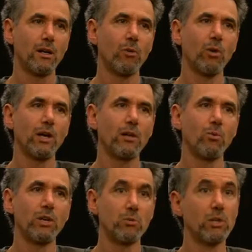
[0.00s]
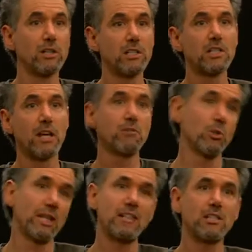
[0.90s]
What really saves
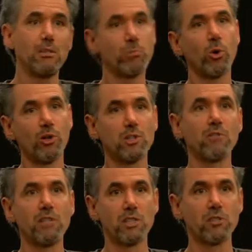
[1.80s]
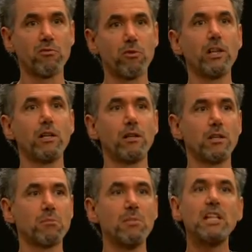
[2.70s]
you, and that's the importance of
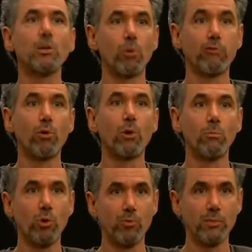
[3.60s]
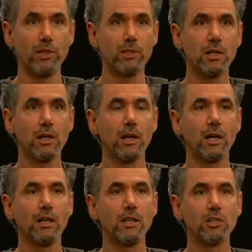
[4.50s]
this media reform movement
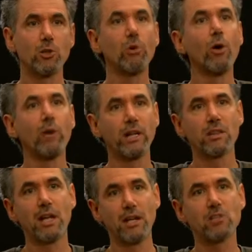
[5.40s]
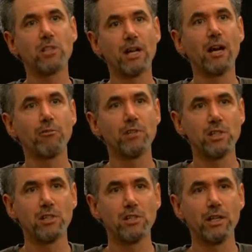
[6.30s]
that's growing thanks to
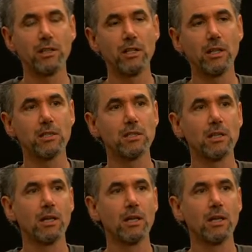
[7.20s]
conferences like this.